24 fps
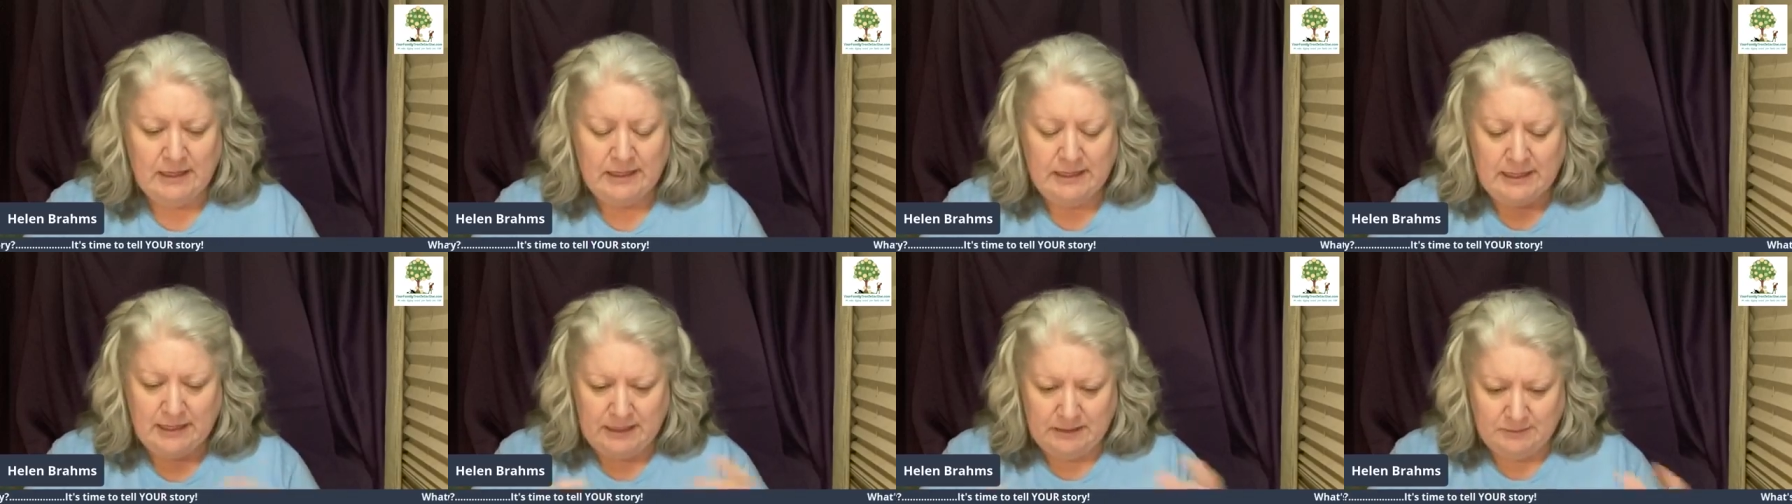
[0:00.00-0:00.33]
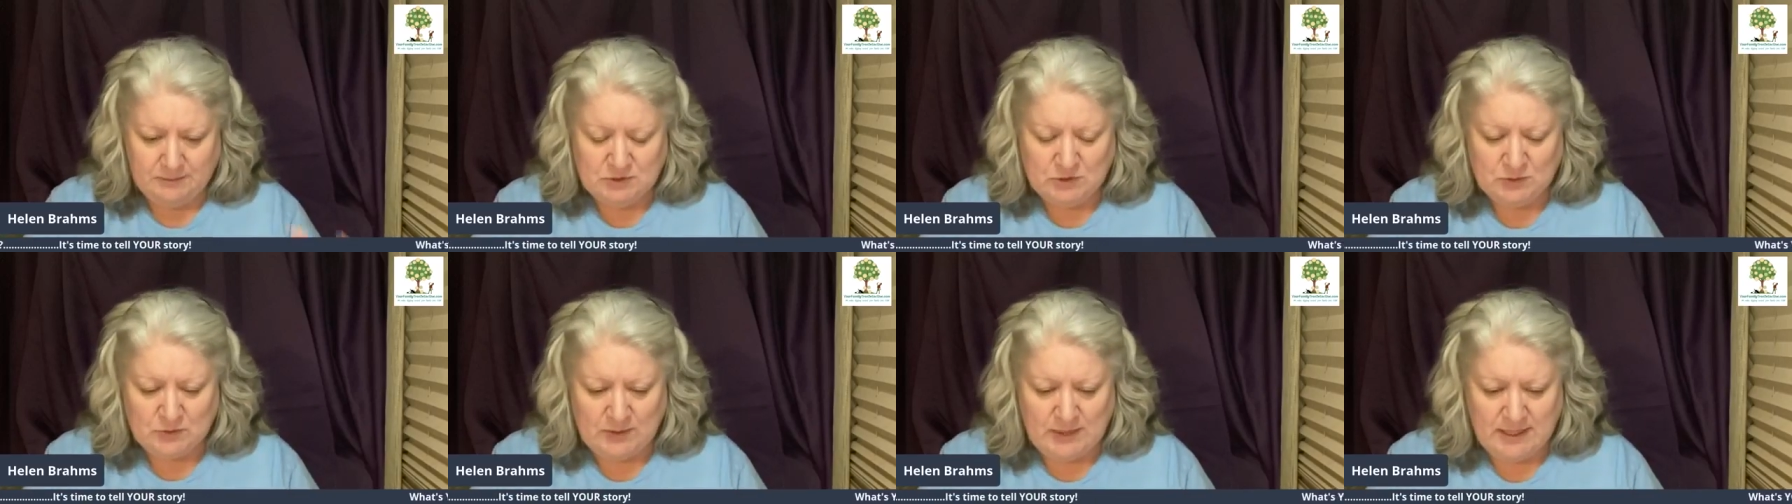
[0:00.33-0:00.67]
and laid
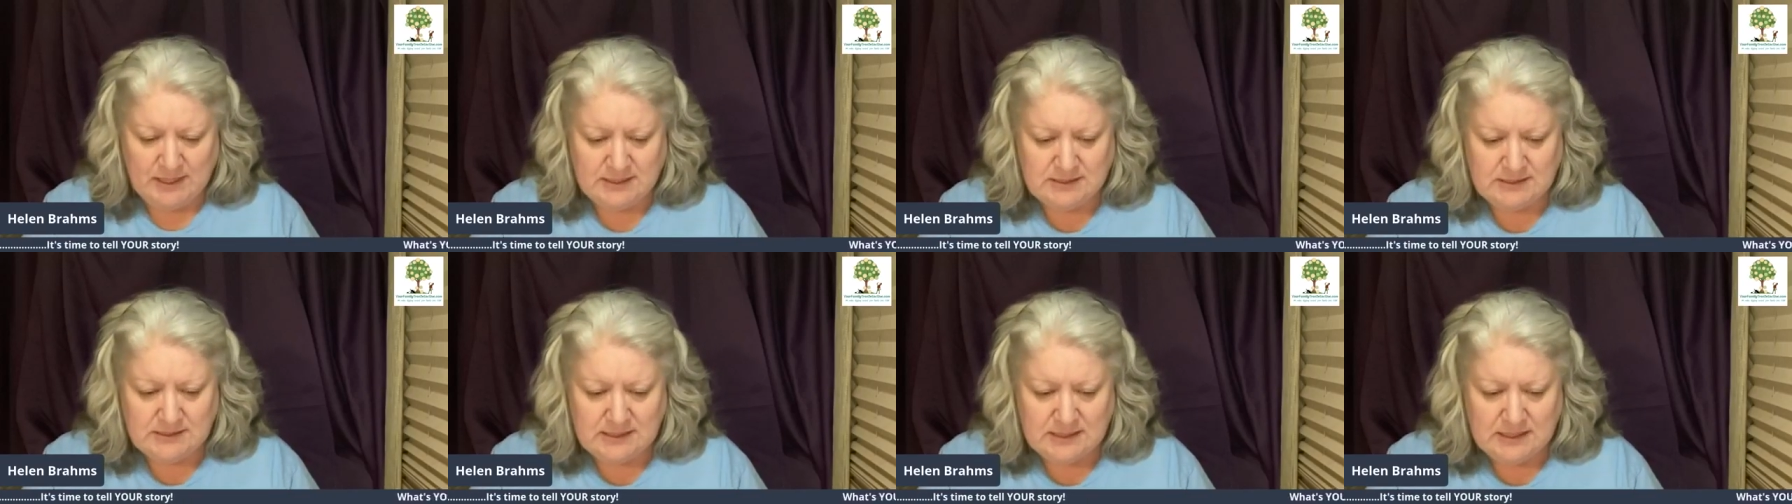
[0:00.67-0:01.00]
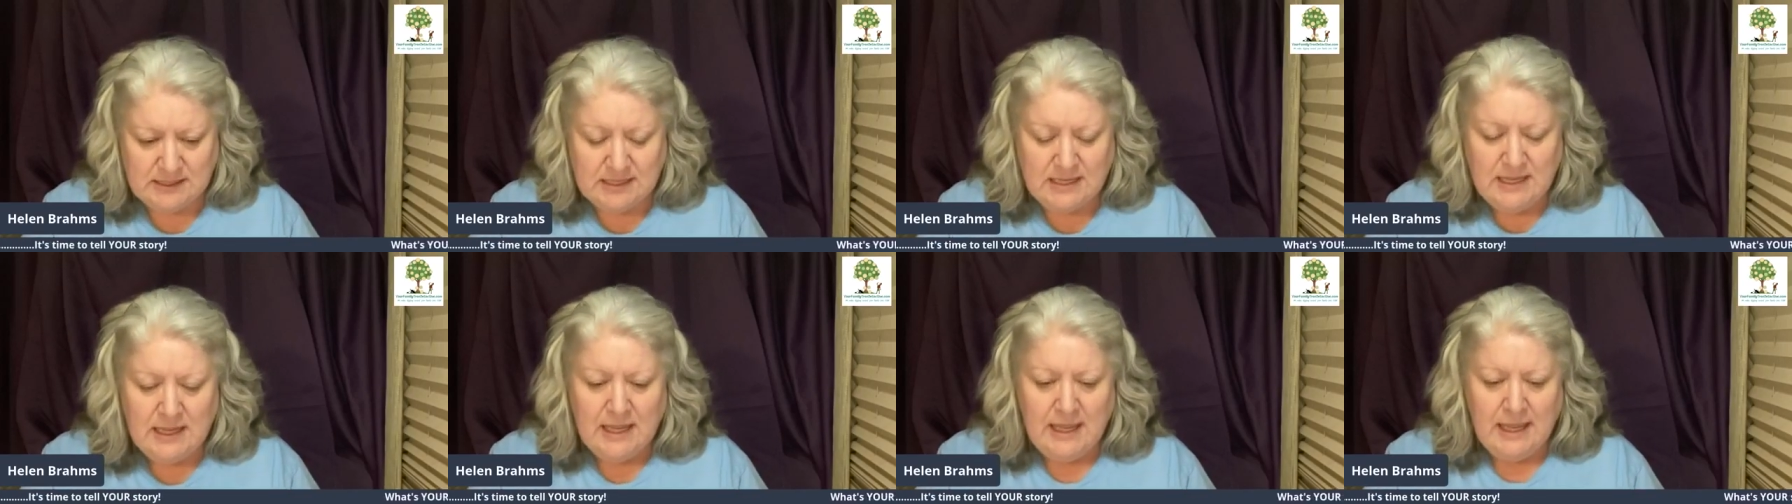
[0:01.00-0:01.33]
him to rest.
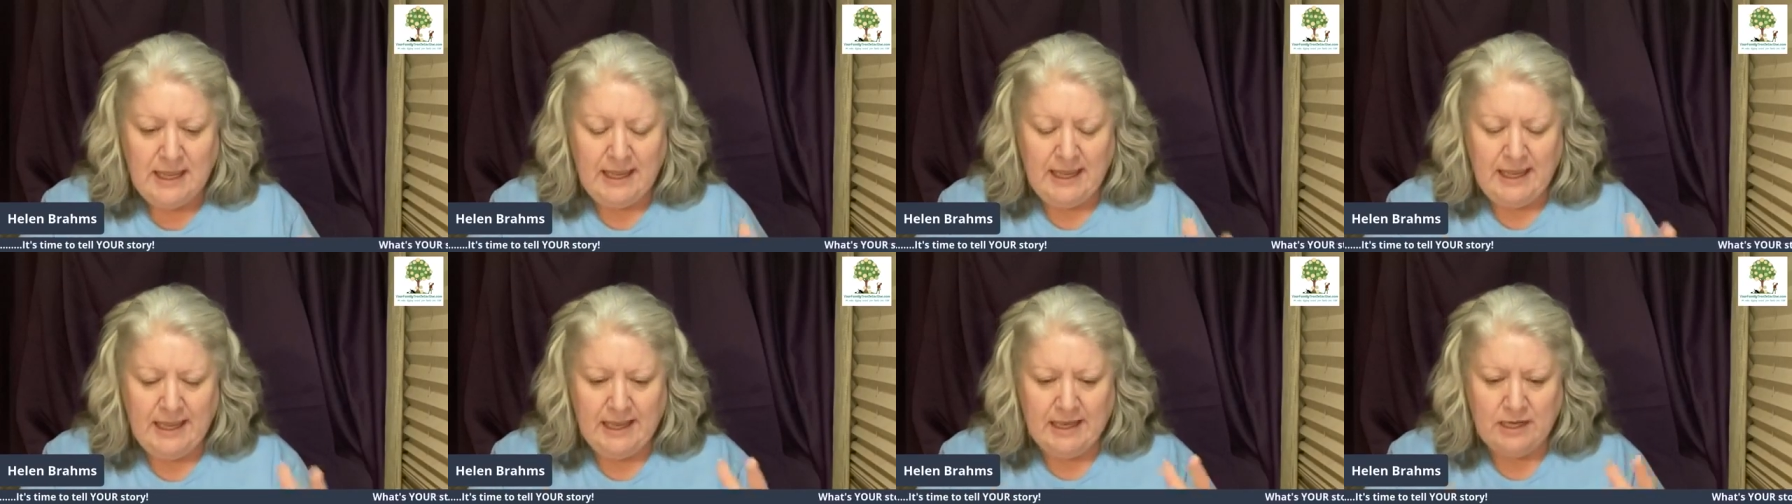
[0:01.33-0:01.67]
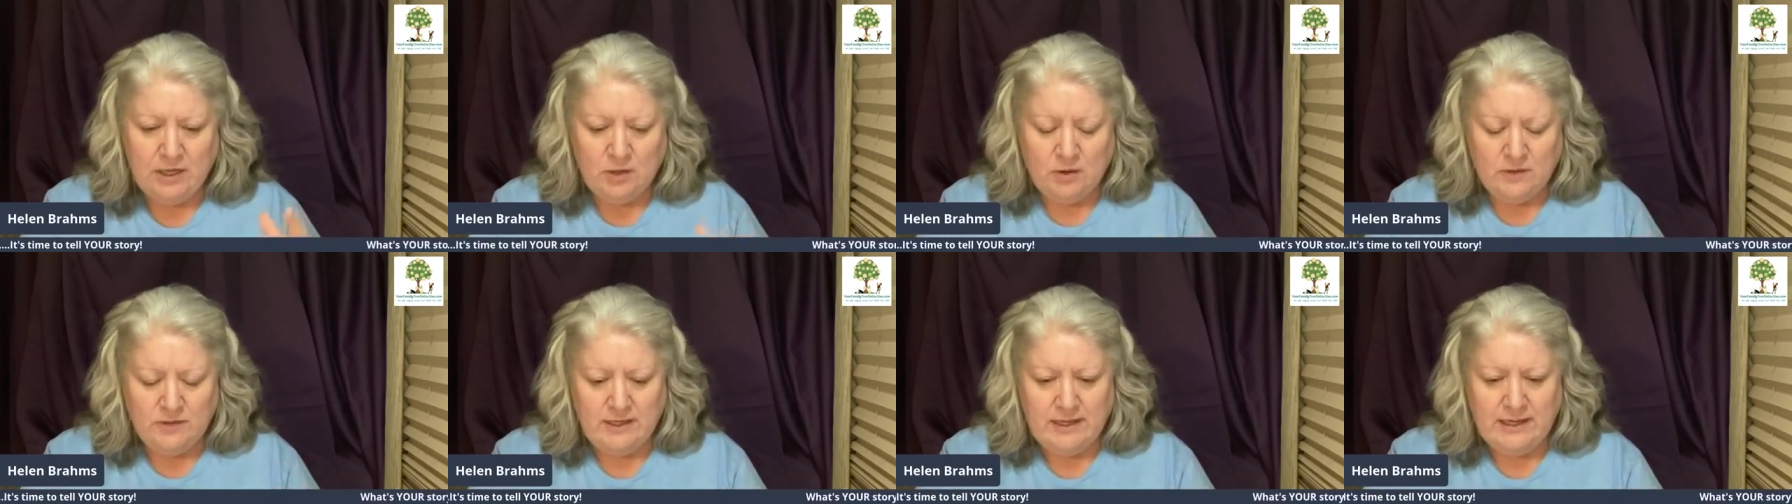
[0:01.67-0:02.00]

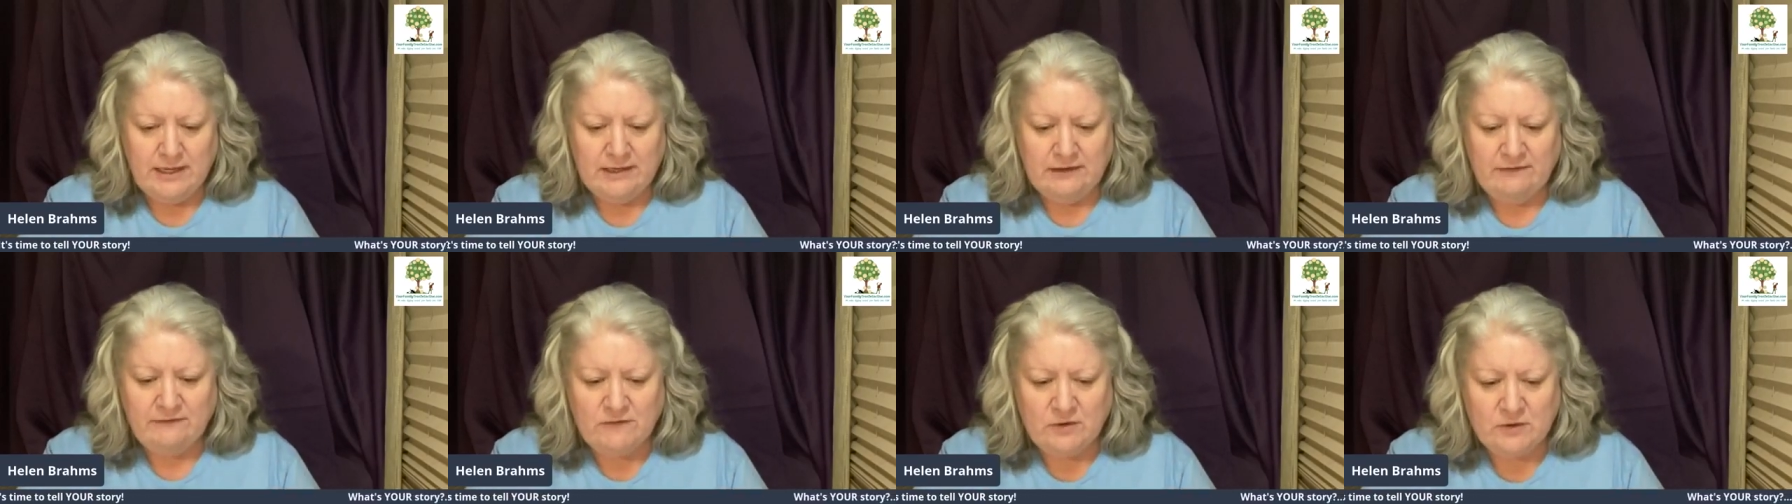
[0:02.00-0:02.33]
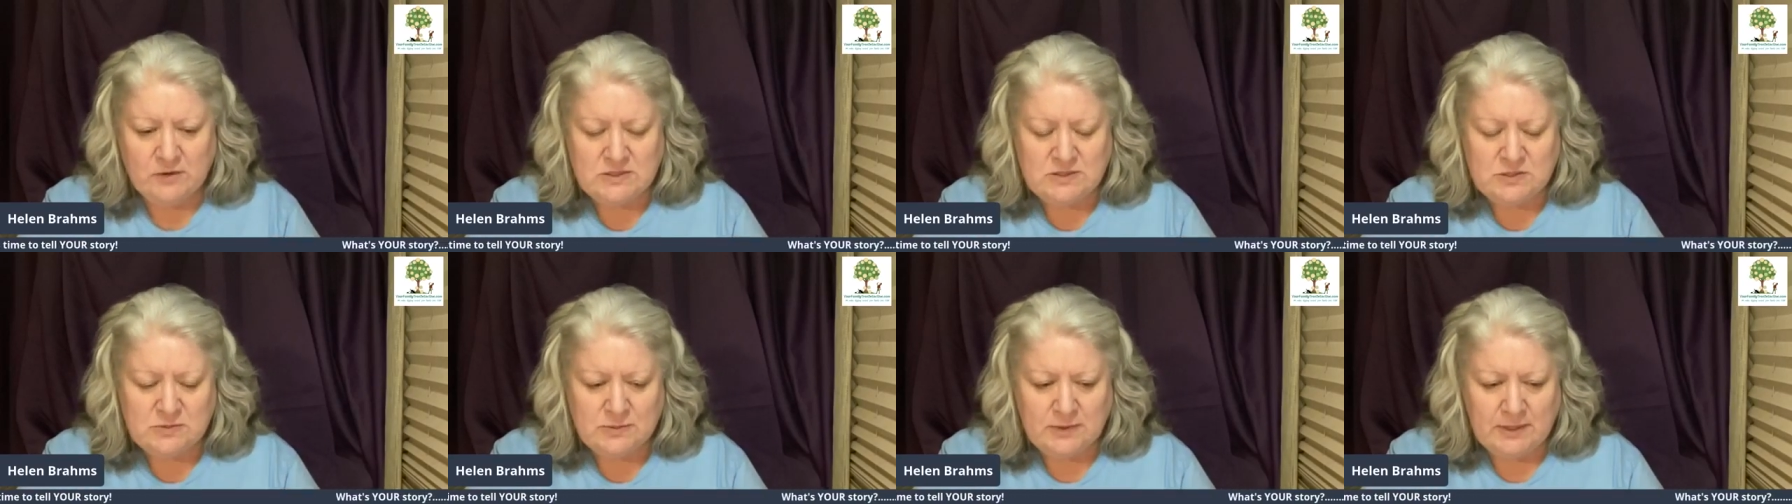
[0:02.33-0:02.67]
And on that
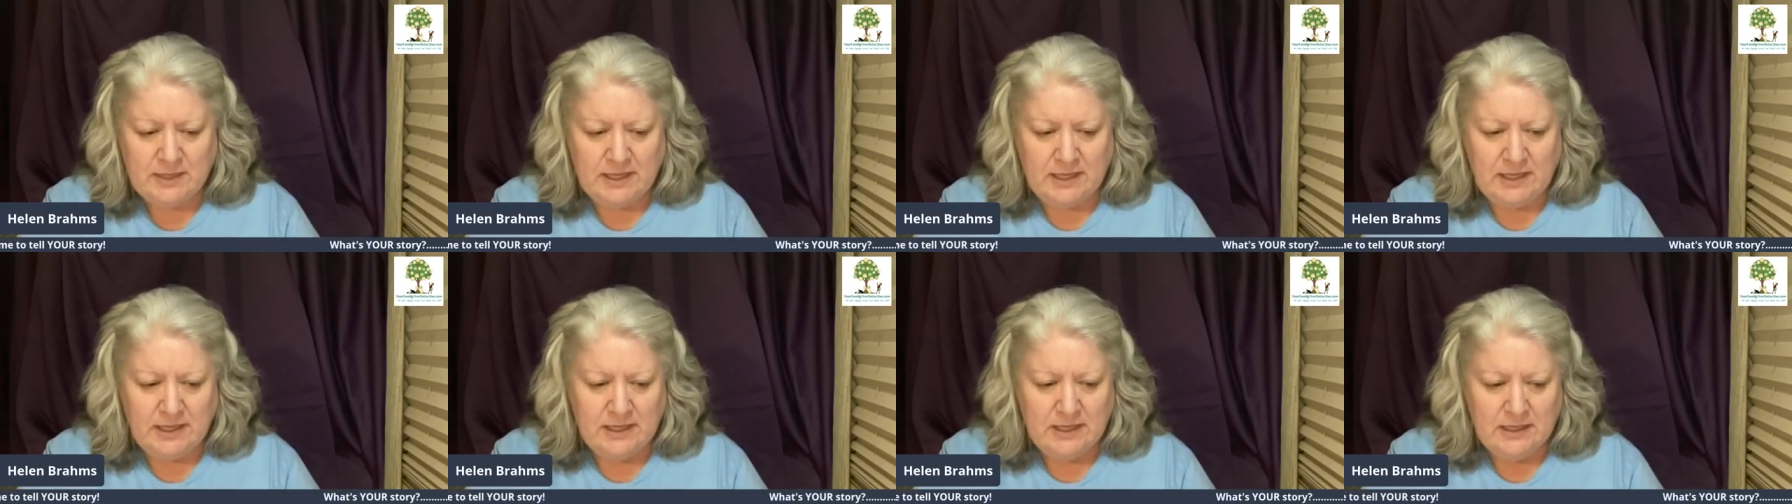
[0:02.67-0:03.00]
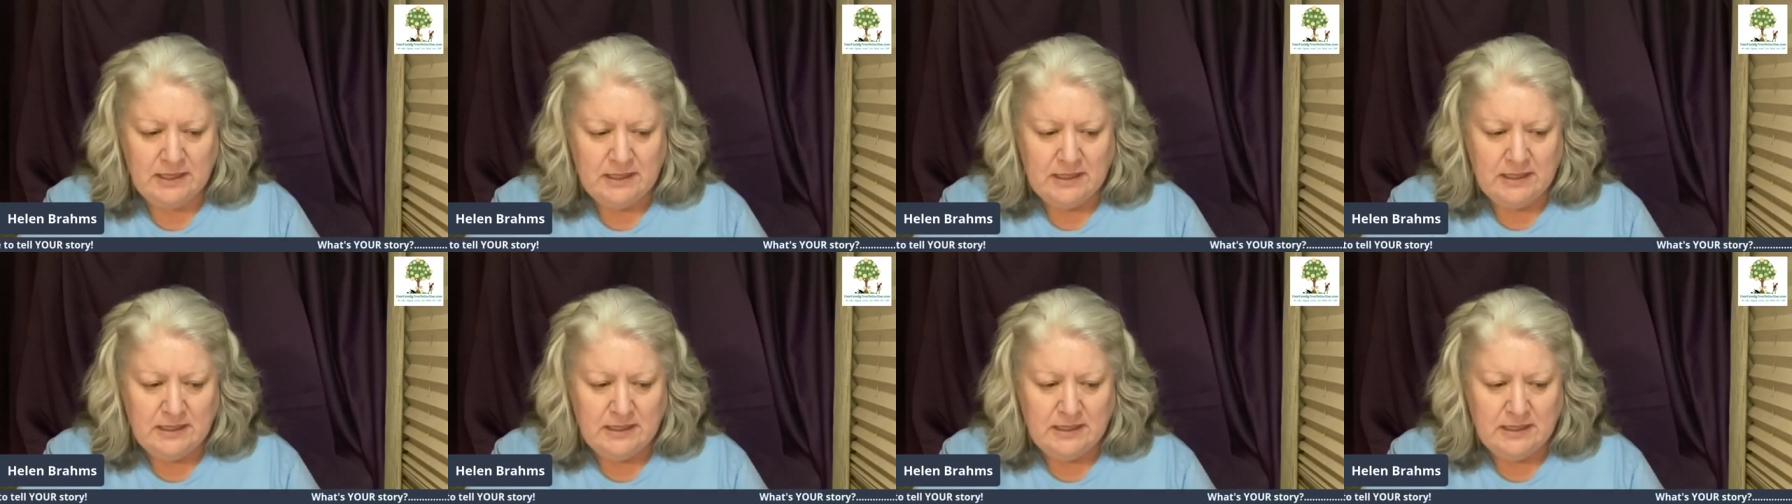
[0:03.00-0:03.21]
anniversary,